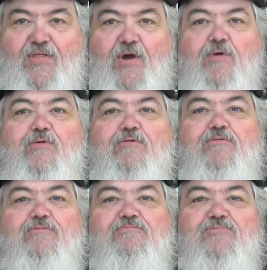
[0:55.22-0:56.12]

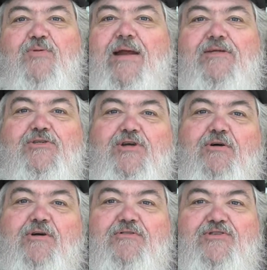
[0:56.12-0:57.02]
old direct
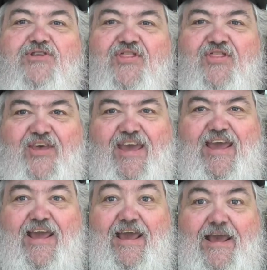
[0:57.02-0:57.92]
charge
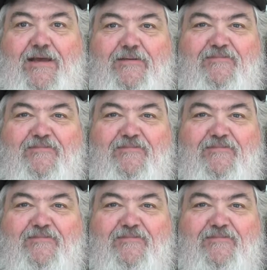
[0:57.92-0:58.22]
thing.